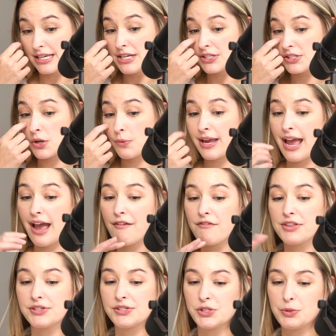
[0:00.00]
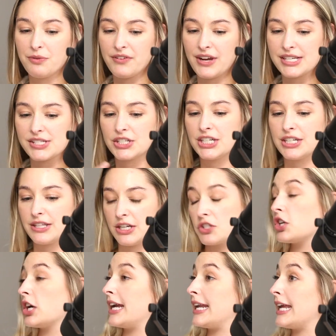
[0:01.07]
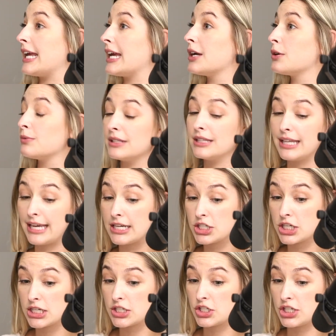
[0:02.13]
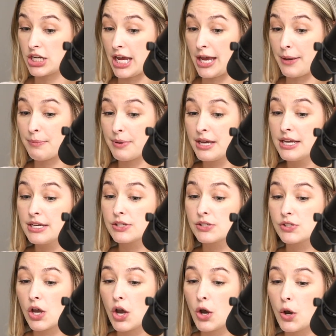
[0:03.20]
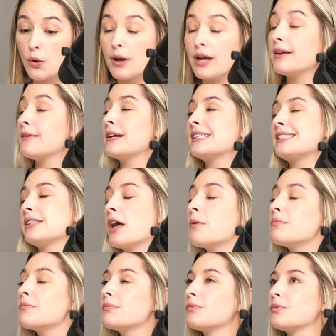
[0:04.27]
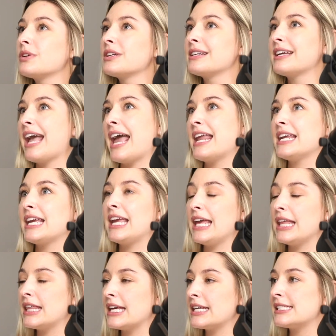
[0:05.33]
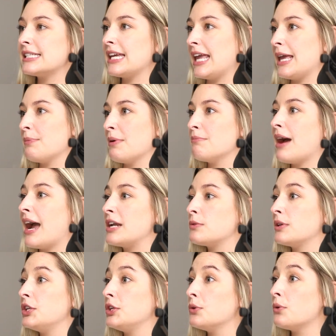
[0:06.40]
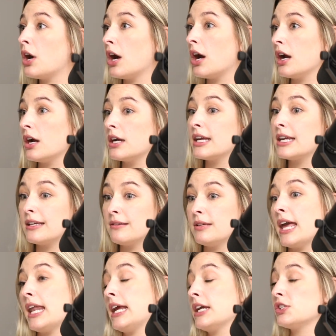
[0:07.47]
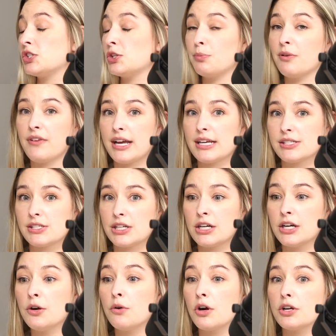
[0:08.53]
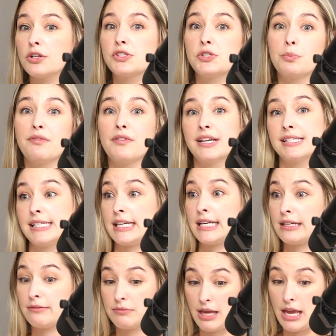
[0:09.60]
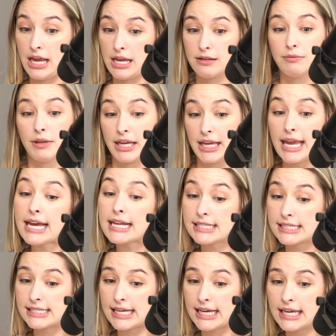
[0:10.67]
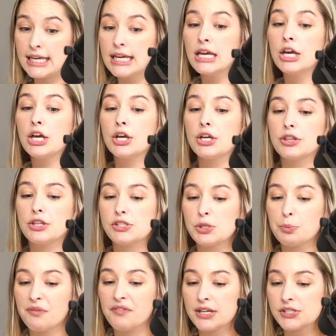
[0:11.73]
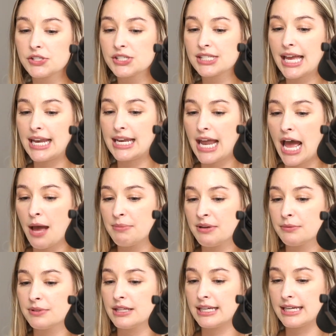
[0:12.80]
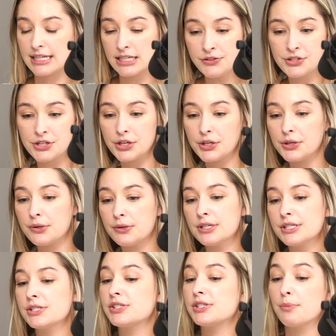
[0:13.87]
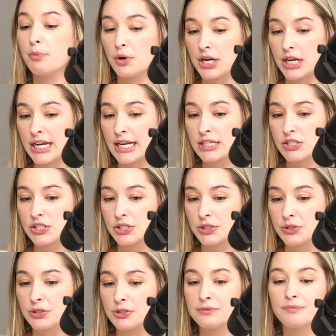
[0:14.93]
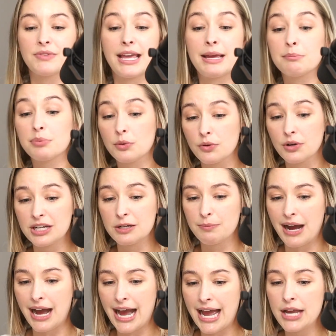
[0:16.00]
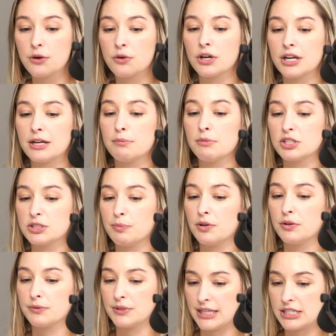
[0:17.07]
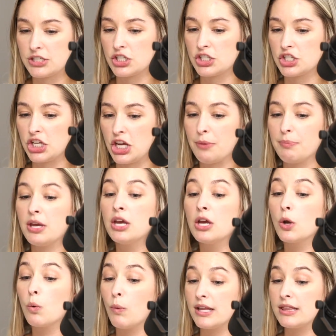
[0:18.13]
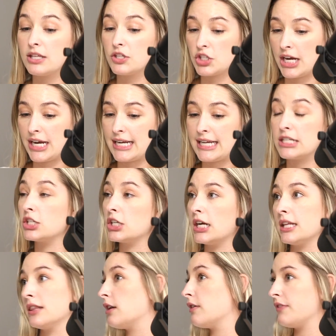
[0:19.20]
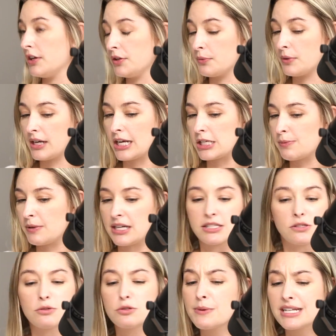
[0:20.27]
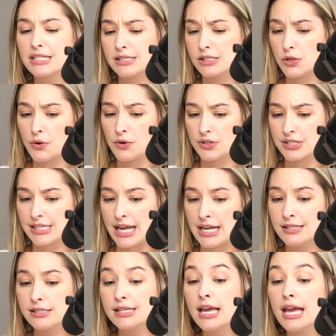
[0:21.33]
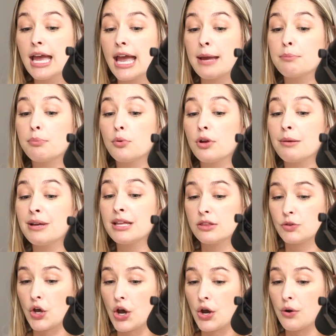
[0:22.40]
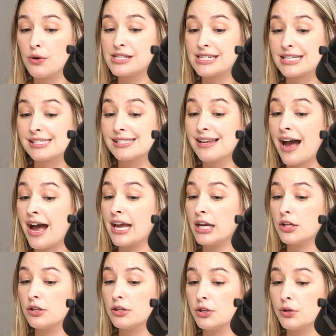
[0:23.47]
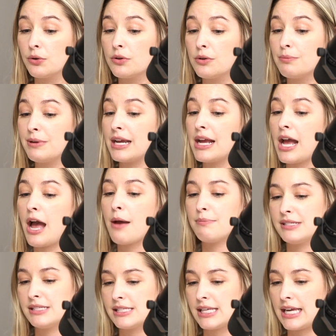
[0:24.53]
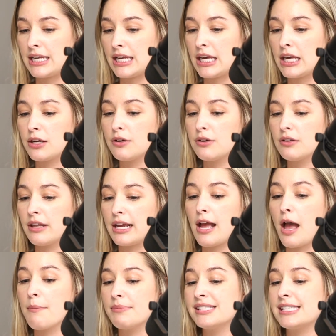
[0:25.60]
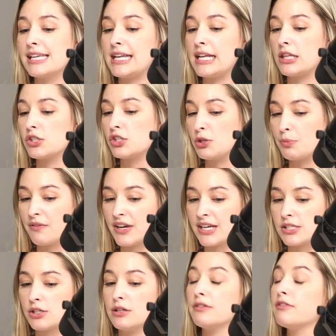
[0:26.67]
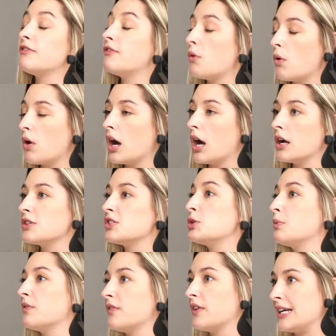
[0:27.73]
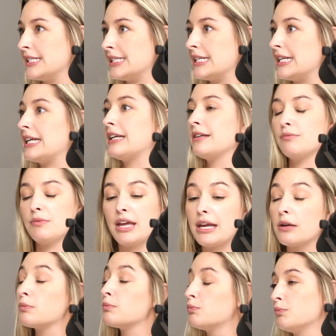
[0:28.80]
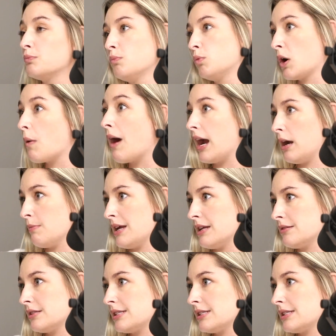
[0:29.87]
So we have the supervisor and their trainee relationship. So some kind of key things to keep in mind when you are getting a supervisor or supervising a like candidate. The supervisors cannot be related to, subordinate to, employed by, or in a multiple relationship with the trainee during their fieldwork experience, which makes total sense. Employment, though, does not include being compensated, like compensating the supervisor for supervisee, like, requirements.